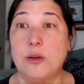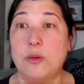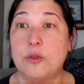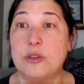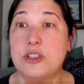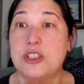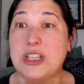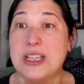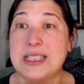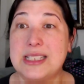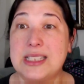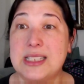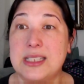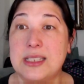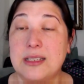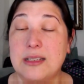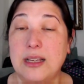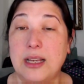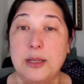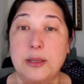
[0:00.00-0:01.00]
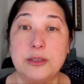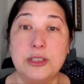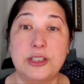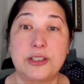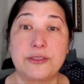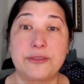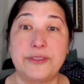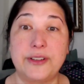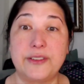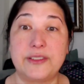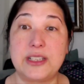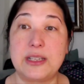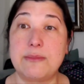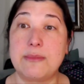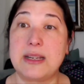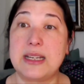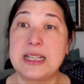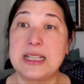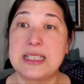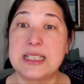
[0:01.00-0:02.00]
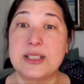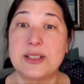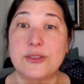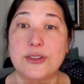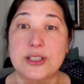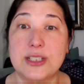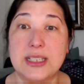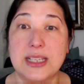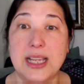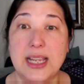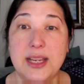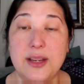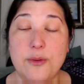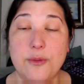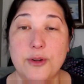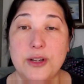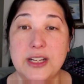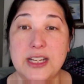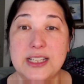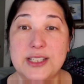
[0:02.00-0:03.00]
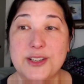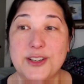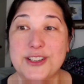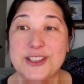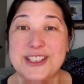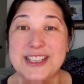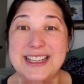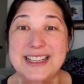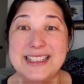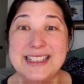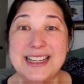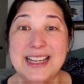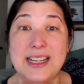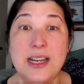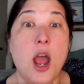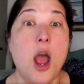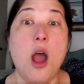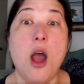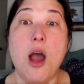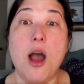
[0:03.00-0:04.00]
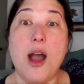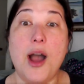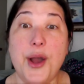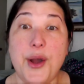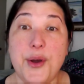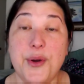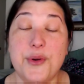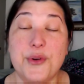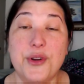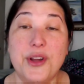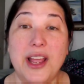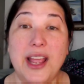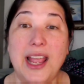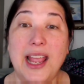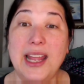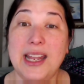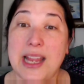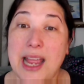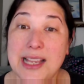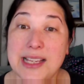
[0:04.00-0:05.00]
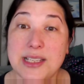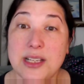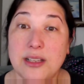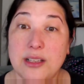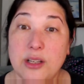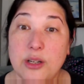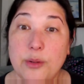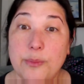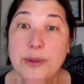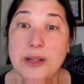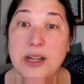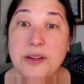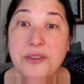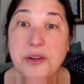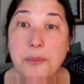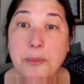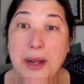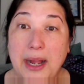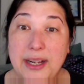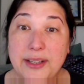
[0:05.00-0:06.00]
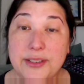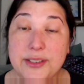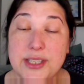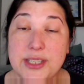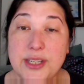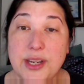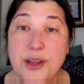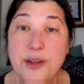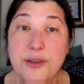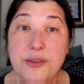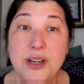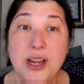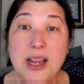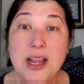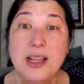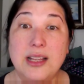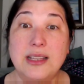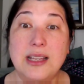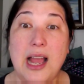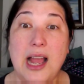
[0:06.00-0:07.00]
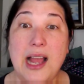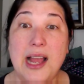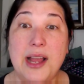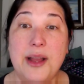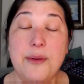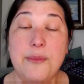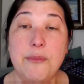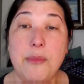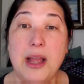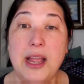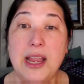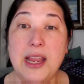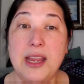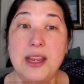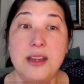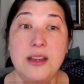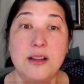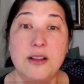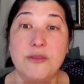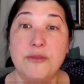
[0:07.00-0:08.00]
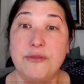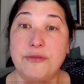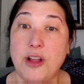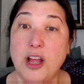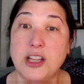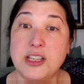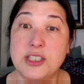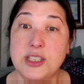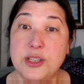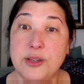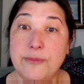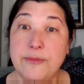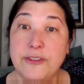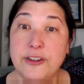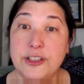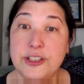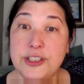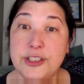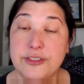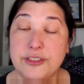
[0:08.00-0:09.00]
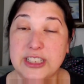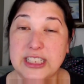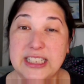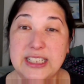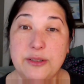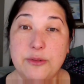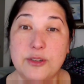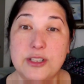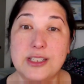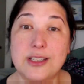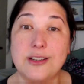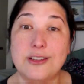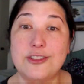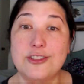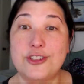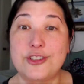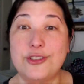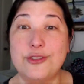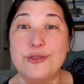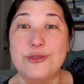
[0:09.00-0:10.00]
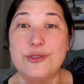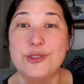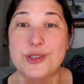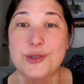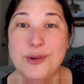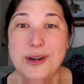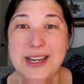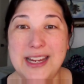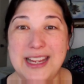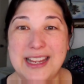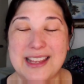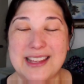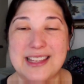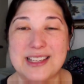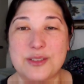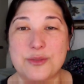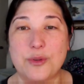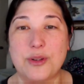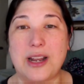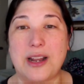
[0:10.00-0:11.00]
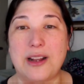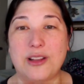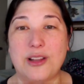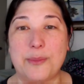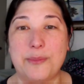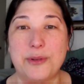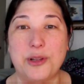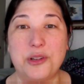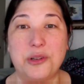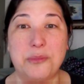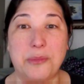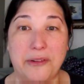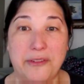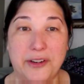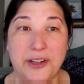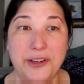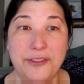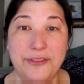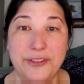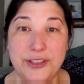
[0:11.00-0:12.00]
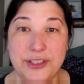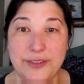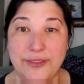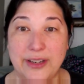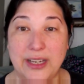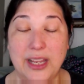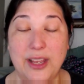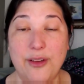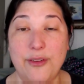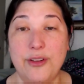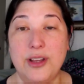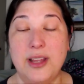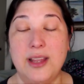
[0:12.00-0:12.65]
Just under 50 minutes, it looks like, when it's all said and done. Oh, and has a little bit of a milestone. Um, my Flosstubeversary was on June 20th is when I uploaded my very first video.